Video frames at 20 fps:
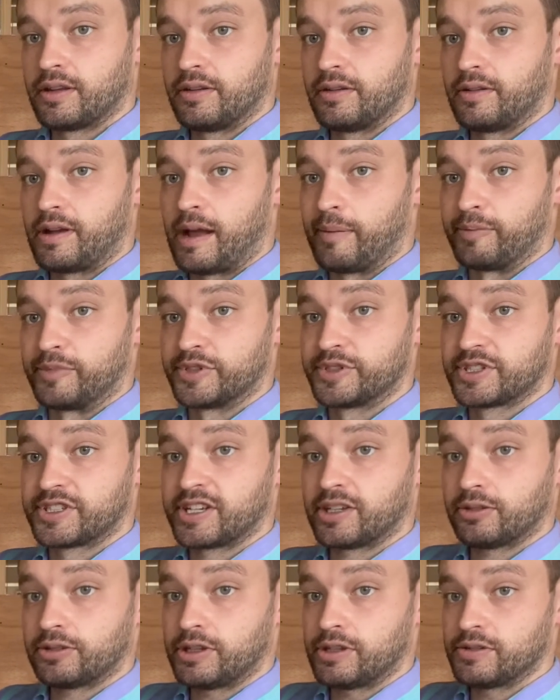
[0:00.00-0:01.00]
I'm
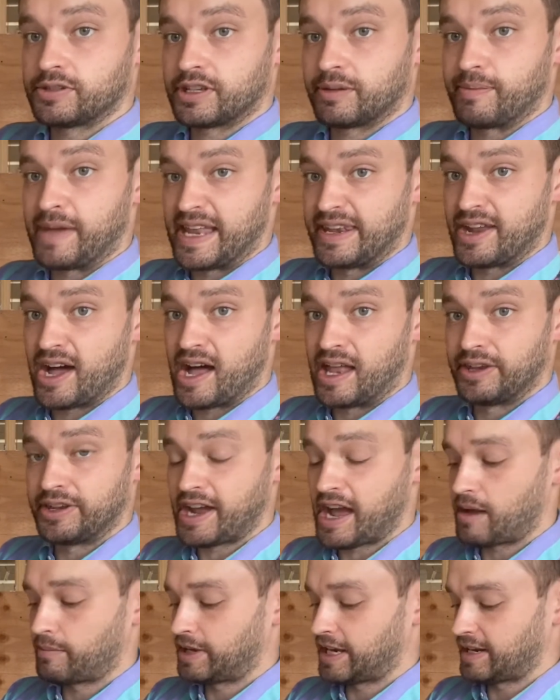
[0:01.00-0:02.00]
still using my
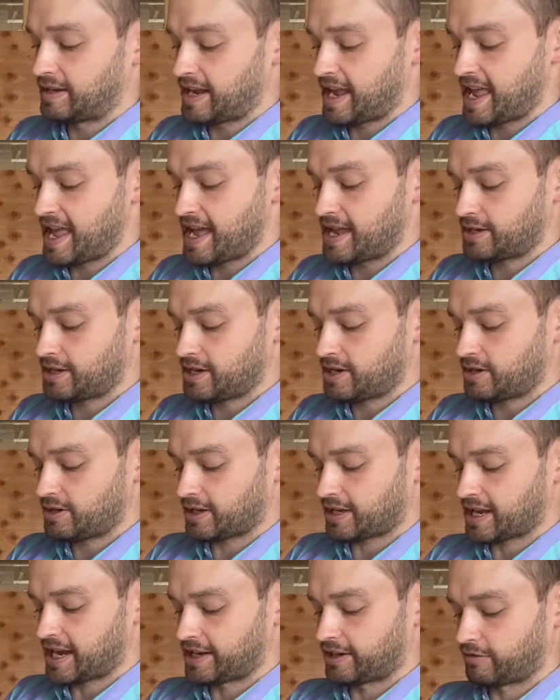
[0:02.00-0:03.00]
non-dominant hand here to
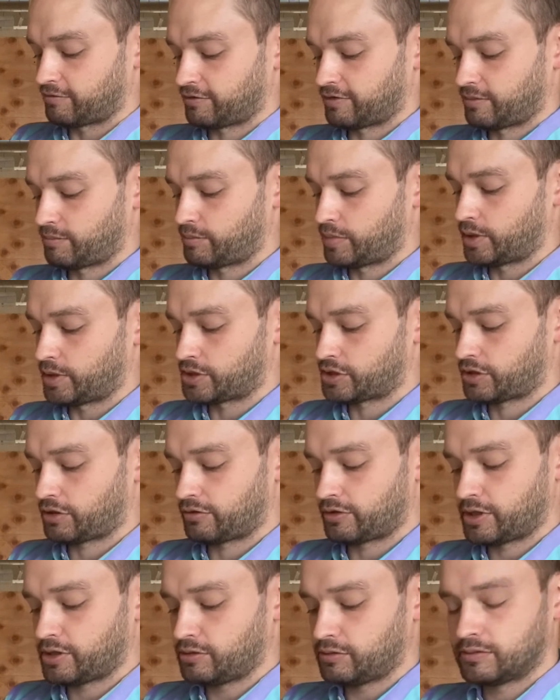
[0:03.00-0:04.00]
kind of push
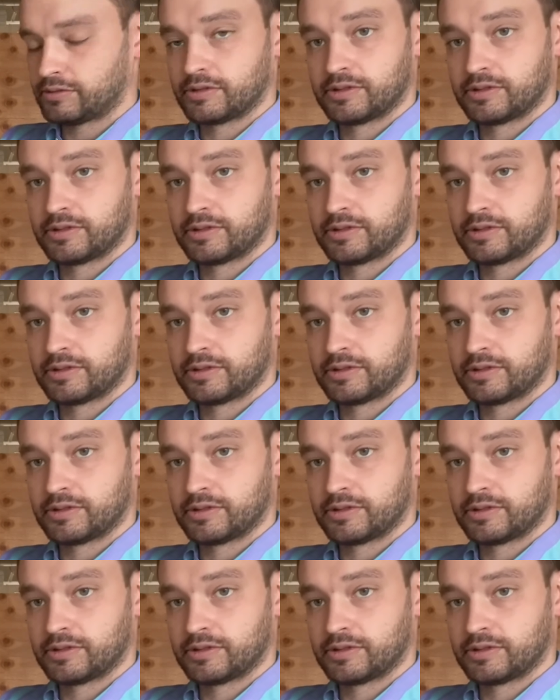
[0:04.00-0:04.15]
through,